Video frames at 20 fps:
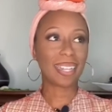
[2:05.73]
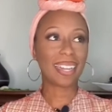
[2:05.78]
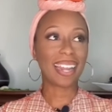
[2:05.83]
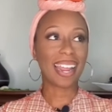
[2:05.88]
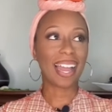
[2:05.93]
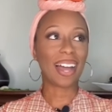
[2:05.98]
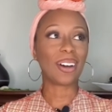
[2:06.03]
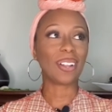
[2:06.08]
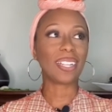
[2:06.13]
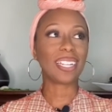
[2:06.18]

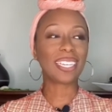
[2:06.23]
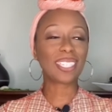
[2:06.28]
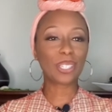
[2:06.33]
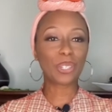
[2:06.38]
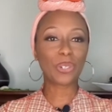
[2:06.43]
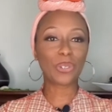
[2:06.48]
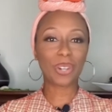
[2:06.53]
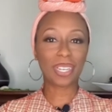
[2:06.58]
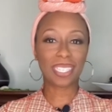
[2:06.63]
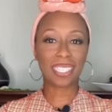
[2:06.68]
now, let's
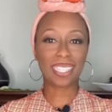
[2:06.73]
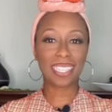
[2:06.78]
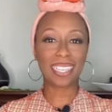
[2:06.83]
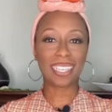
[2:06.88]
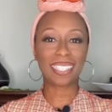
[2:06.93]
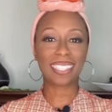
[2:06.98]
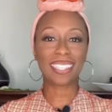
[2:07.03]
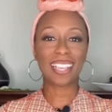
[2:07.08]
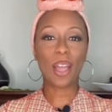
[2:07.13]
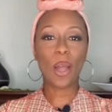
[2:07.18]
address
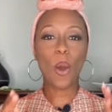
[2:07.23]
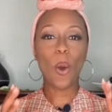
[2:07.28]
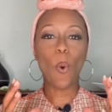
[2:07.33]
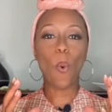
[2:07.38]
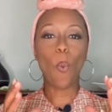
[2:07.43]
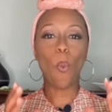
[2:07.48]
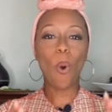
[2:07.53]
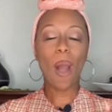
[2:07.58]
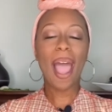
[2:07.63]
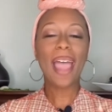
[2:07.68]
this.
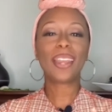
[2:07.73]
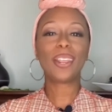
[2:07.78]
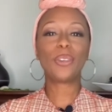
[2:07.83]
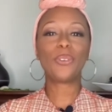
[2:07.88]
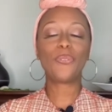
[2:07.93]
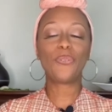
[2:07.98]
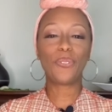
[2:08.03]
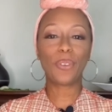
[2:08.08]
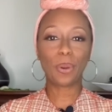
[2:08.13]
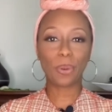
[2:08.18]
Why do
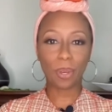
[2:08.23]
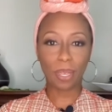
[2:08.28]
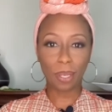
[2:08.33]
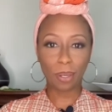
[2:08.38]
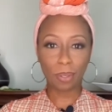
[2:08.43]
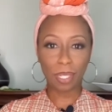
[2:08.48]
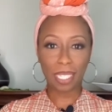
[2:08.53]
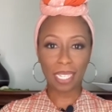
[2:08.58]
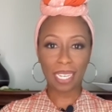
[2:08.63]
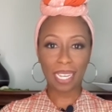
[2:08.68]
you feel
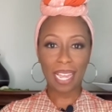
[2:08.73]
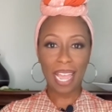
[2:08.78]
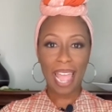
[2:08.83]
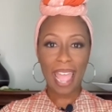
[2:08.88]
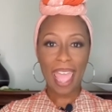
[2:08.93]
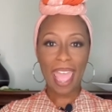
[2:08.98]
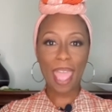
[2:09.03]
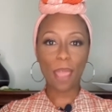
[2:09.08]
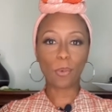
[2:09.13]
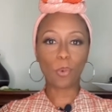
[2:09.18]
guilty?
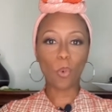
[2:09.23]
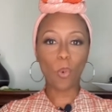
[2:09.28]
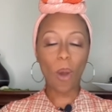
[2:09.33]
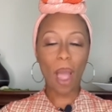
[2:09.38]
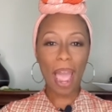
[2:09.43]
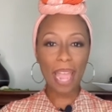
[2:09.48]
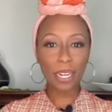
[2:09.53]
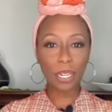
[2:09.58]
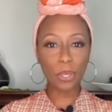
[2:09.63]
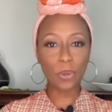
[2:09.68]
And
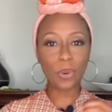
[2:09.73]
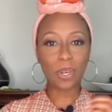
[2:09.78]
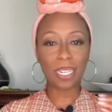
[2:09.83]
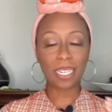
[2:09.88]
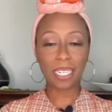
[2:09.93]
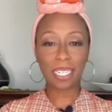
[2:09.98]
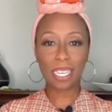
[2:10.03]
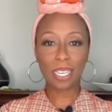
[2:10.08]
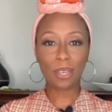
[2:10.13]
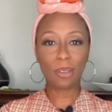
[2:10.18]
why do you
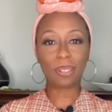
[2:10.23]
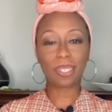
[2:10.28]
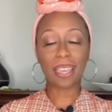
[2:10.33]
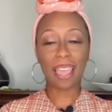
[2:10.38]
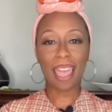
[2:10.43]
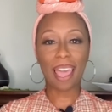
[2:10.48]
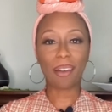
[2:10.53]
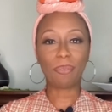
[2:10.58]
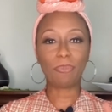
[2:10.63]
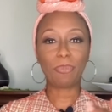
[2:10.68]
continue to
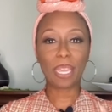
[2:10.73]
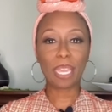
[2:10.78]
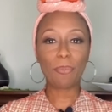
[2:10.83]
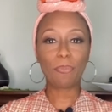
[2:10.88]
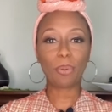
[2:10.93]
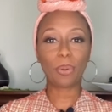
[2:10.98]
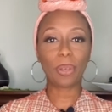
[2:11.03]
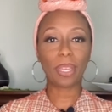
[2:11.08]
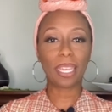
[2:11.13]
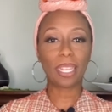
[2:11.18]
have
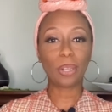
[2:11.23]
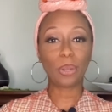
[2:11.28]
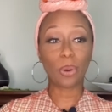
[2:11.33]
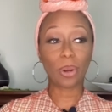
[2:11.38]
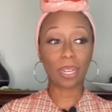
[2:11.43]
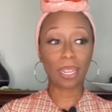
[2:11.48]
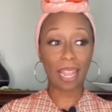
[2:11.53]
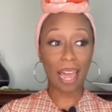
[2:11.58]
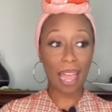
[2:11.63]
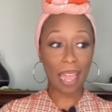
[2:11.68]
people in your
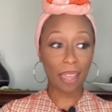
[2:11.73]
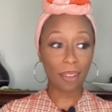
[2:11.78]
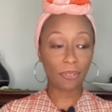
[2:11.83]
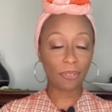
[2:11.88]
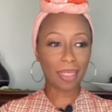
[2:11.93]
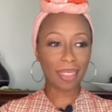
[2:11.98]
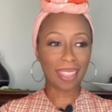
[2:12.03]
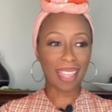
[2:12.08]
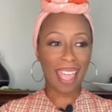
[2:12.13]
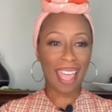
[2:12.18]
life
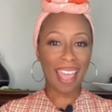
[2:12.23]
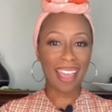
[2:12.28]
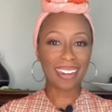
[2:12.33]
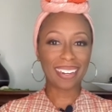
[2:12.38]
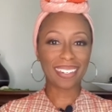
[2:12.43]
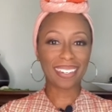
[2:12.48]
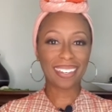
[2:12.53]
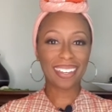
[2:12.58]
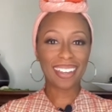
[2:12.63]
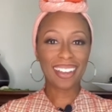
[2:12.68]

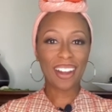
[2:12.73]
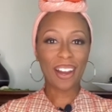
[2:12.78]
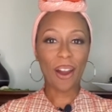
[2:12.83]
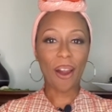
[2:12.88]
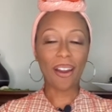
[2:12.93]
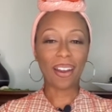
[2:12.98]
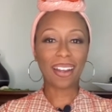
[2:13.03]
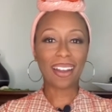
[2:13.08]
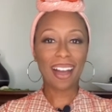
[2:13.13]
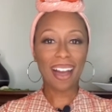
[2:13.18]
that
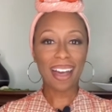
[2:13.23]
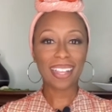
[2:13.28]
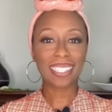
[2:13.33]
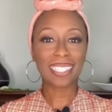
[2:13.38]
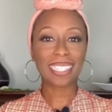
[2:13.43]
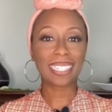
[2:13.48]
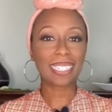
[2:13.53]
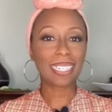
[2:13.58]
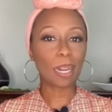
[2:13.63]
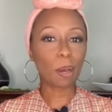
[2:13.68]
are
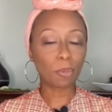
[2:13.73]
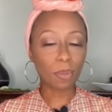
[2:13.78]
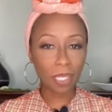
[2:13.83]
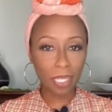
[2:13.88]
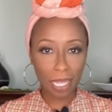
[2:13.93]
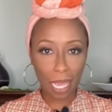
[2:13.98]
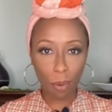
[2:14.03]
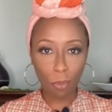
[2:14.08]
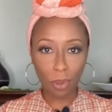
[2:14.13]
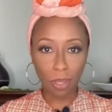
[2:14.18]
constantly
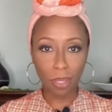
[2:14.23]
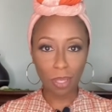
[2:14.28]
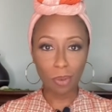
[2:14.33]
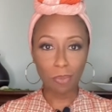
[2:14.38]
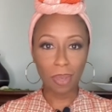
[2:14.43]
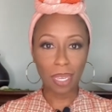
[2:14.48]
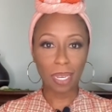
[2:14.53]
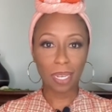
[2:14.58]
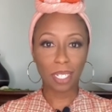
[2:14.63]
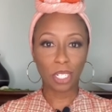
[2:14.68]
upset with you
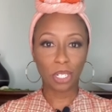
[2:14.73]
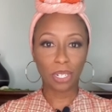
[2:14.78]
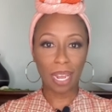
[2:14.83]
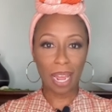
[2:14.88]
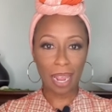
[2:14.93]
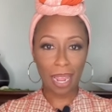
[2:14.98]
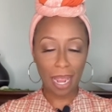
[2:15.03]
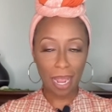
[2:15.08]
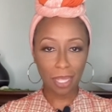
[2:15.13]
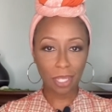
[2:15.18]
because you're
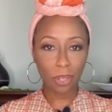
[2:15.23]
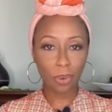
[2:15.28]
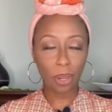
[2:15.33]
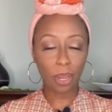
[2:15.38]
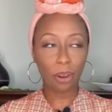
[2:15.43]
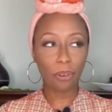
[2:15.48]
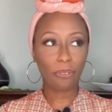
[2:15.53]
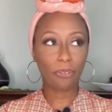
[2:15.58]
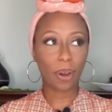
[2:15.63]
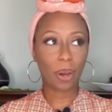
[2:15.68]
not answering
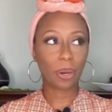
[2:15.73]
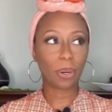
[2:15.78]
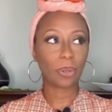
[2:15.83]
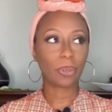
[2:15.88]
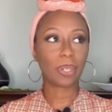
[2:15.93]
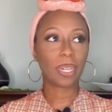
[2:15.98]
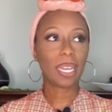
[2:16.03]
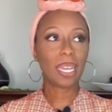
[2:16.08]
your phone,